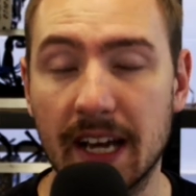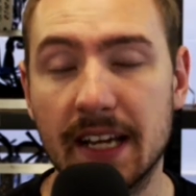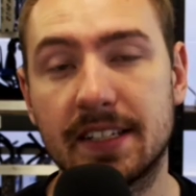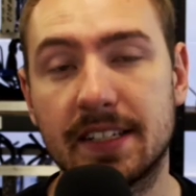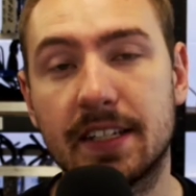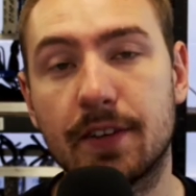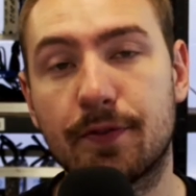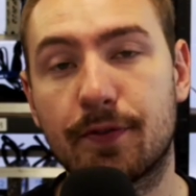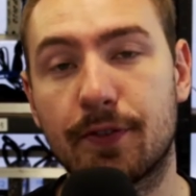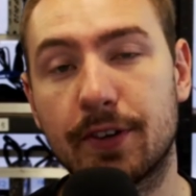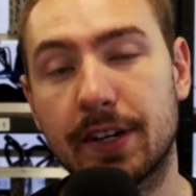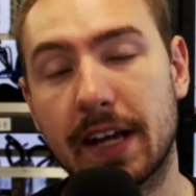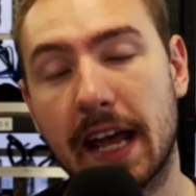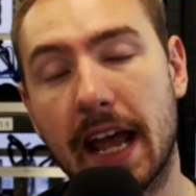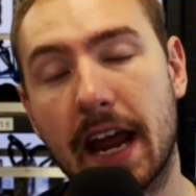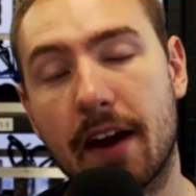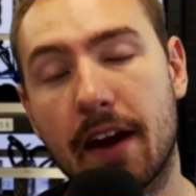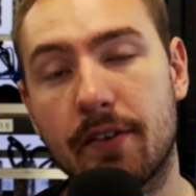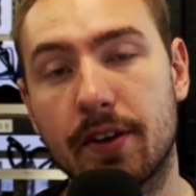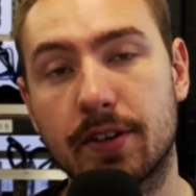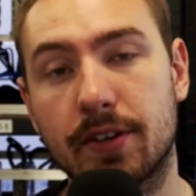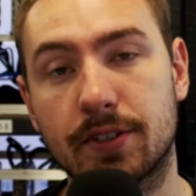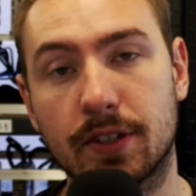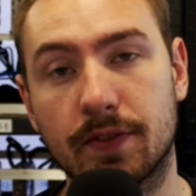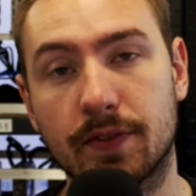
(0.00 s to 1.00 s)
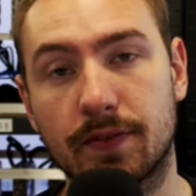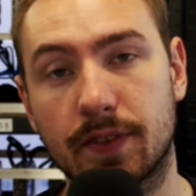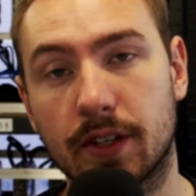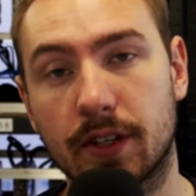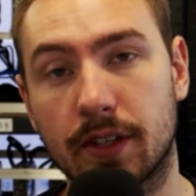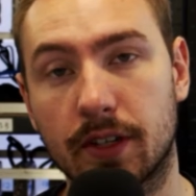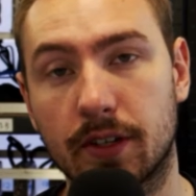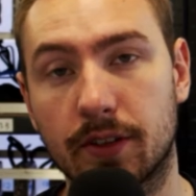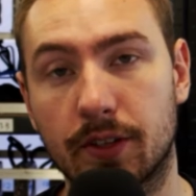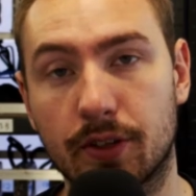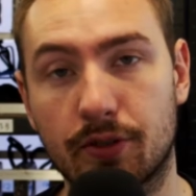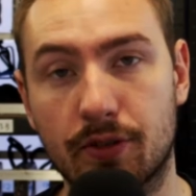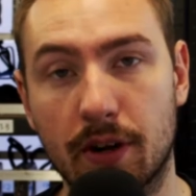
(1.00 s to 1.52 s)
different areas of
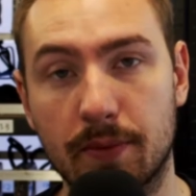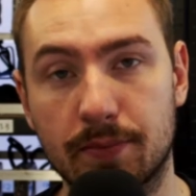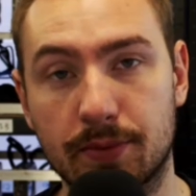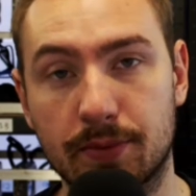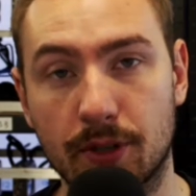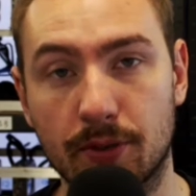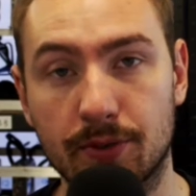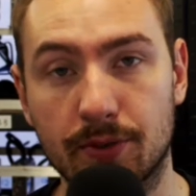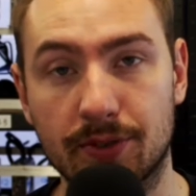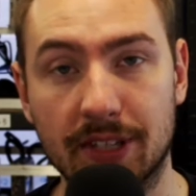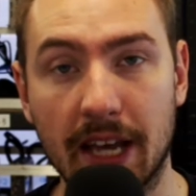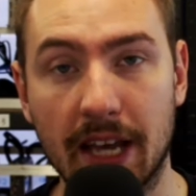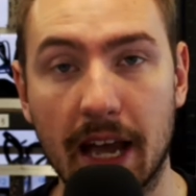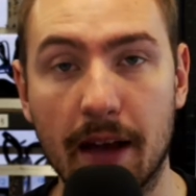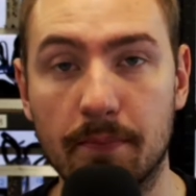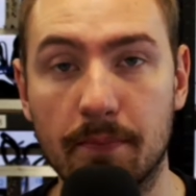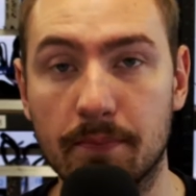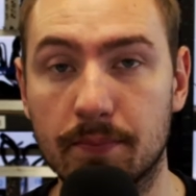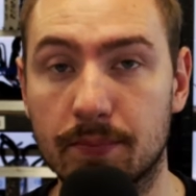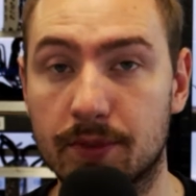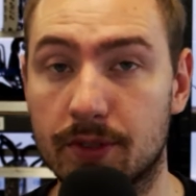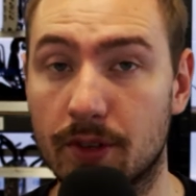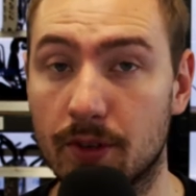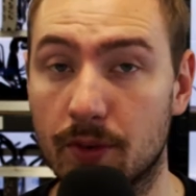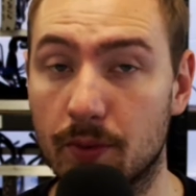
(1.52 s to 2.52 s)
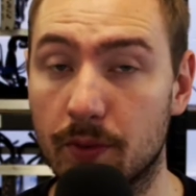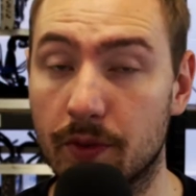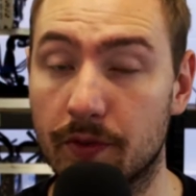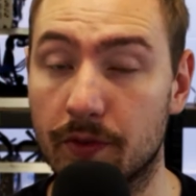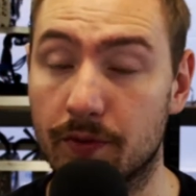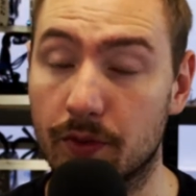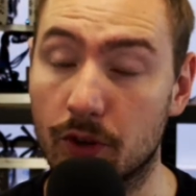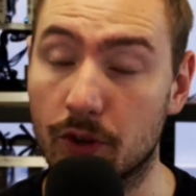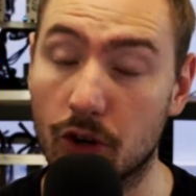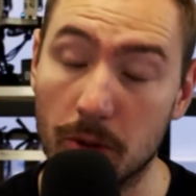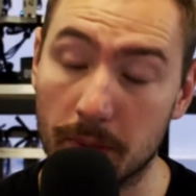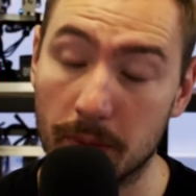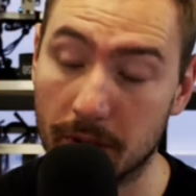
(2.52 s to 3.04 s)
the crypto scams that we've
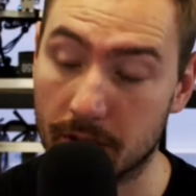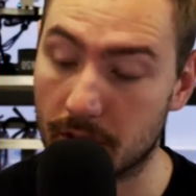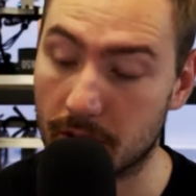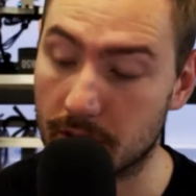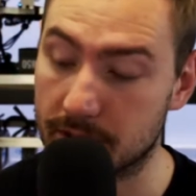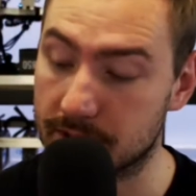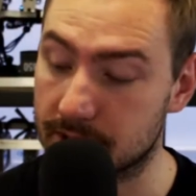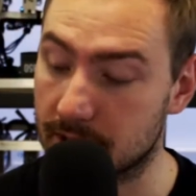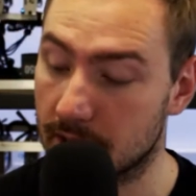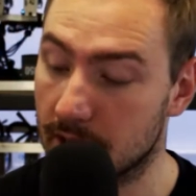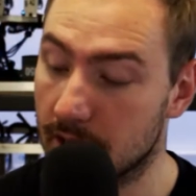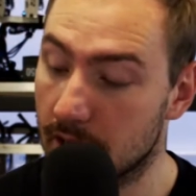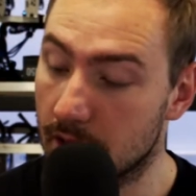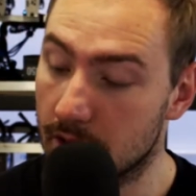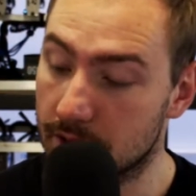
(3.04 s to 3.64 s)
come across.